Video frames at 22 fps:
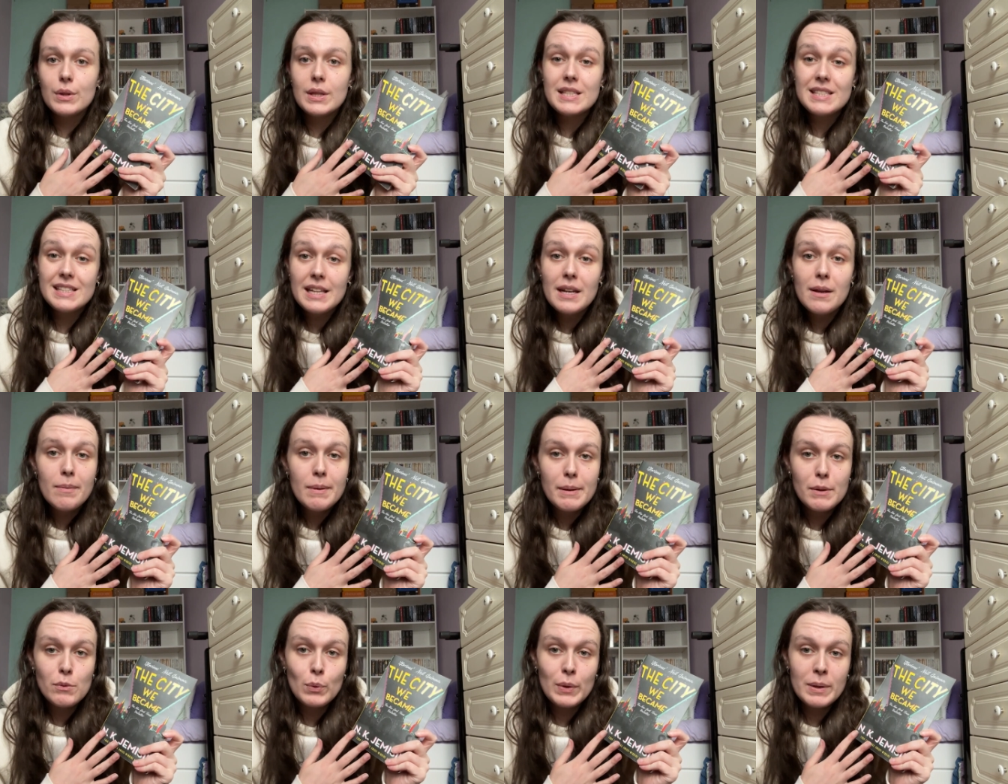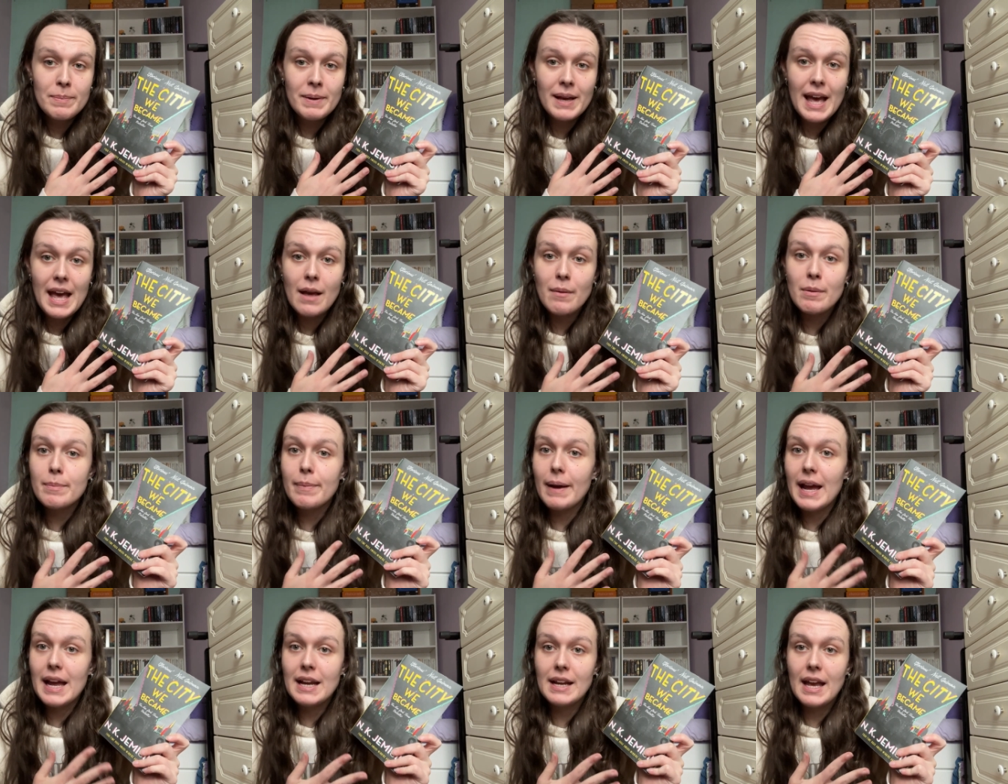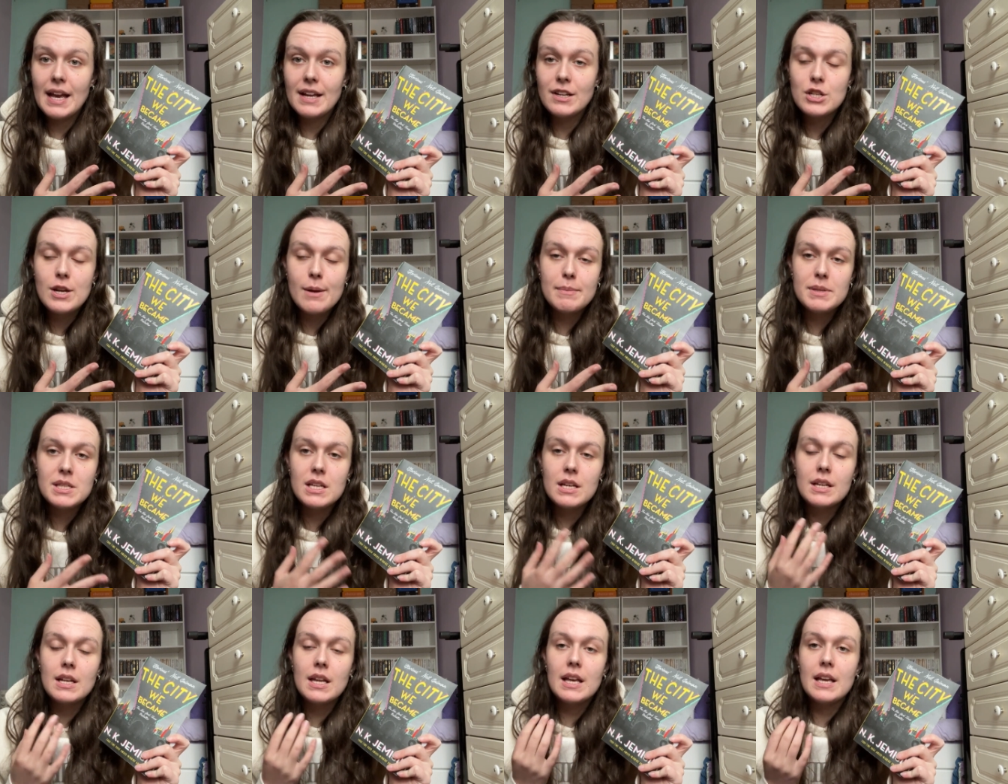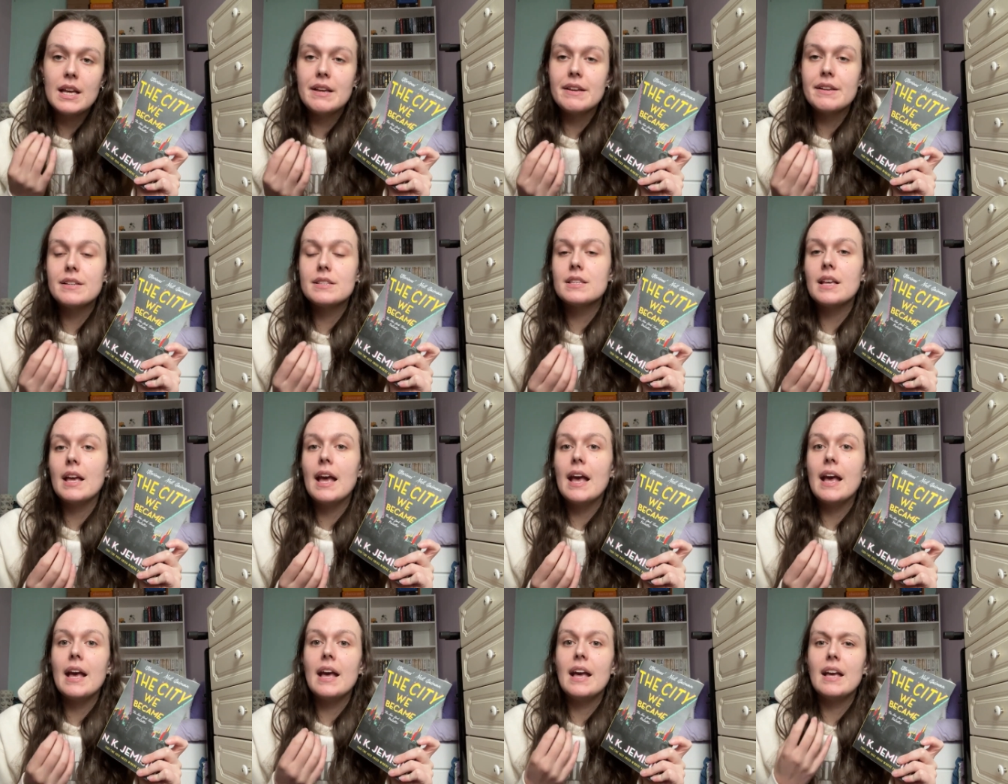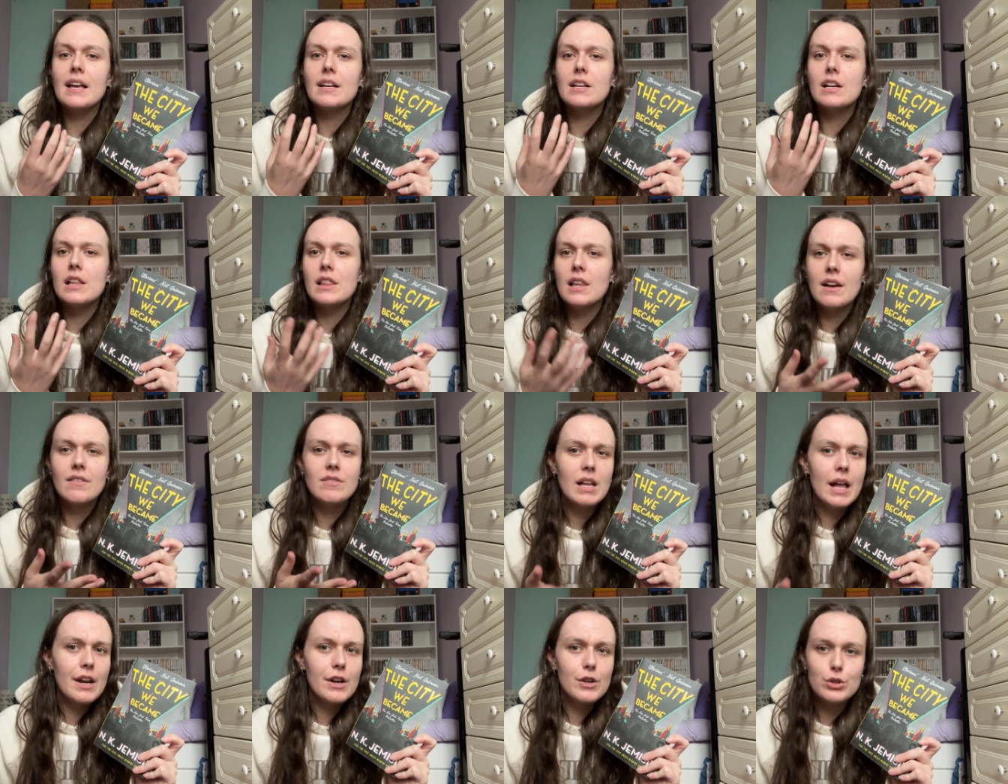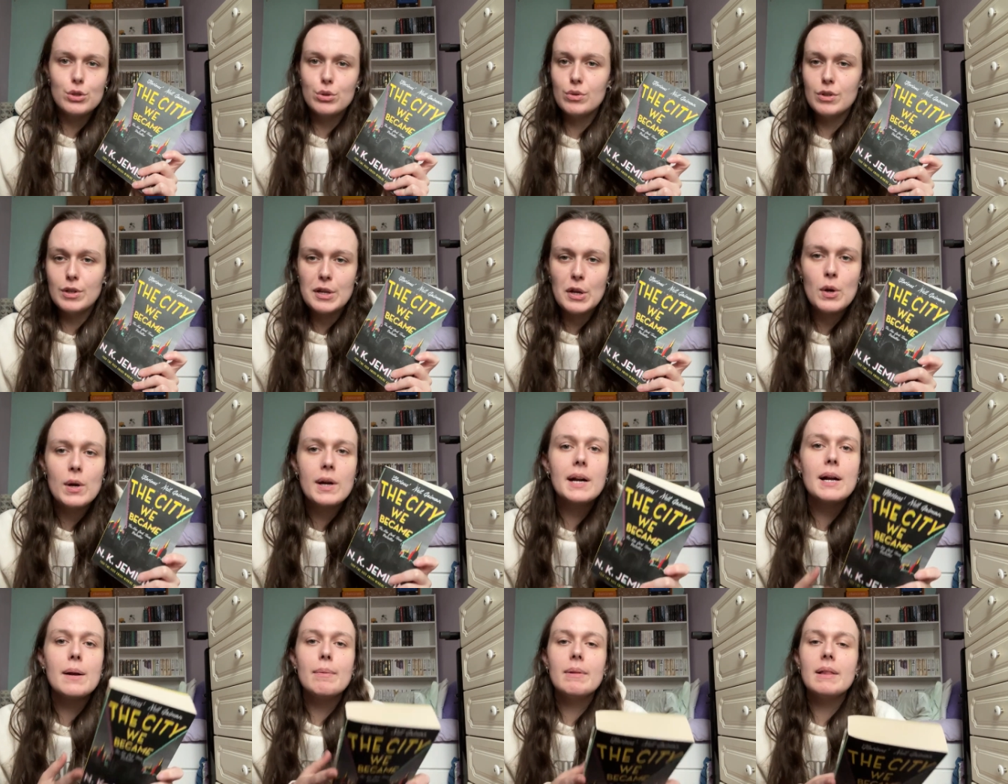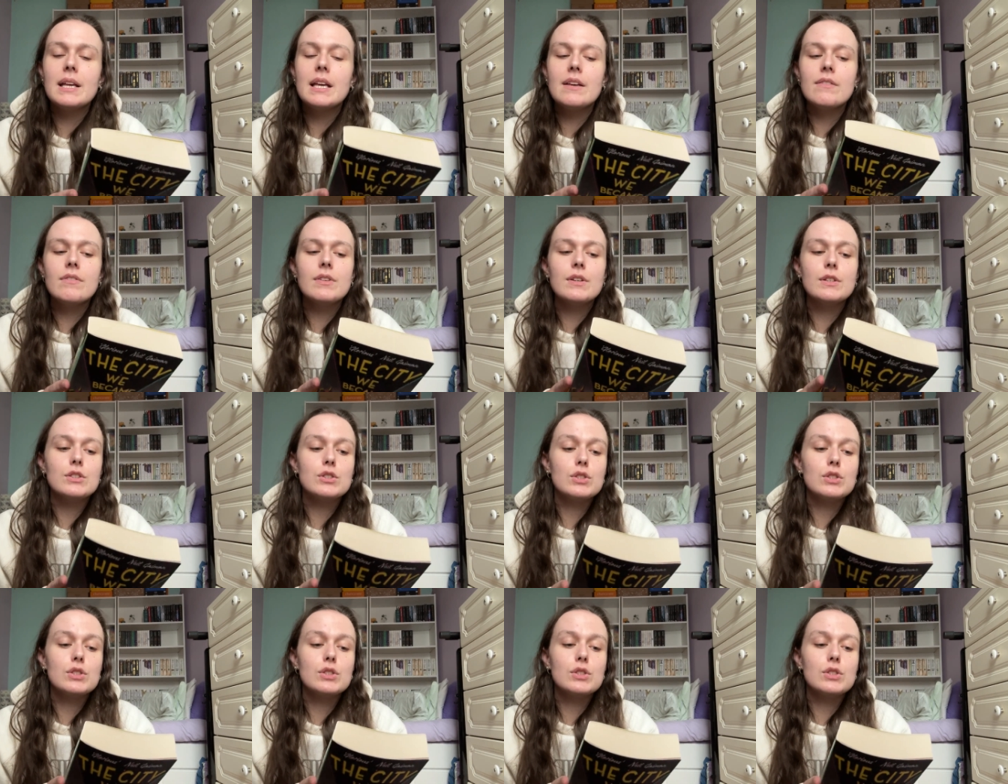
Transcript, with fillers: The City We Became by N.K. Jemisin is a love letter to New York, I believe.